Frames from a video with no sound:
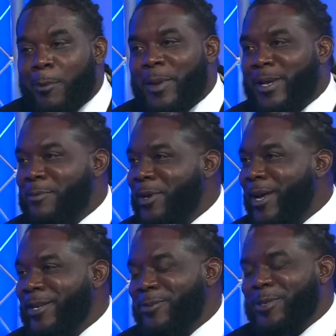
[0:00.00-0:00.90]
man, to be
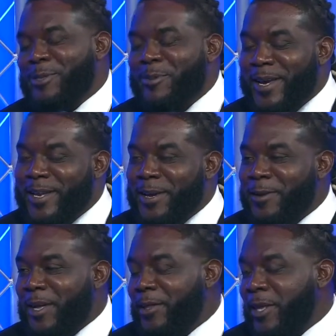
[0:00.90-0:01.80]
honest with you, man,
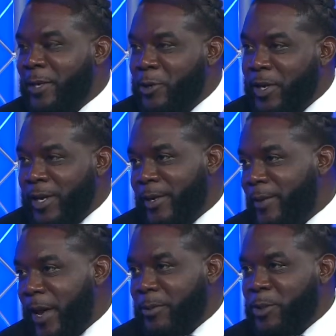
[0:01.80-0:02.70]
I think you hit it
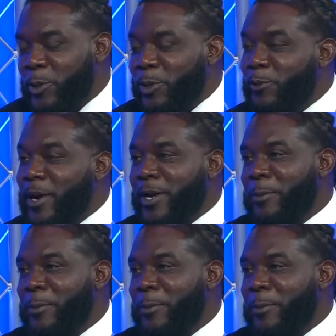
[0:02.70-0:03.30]
absolutely right.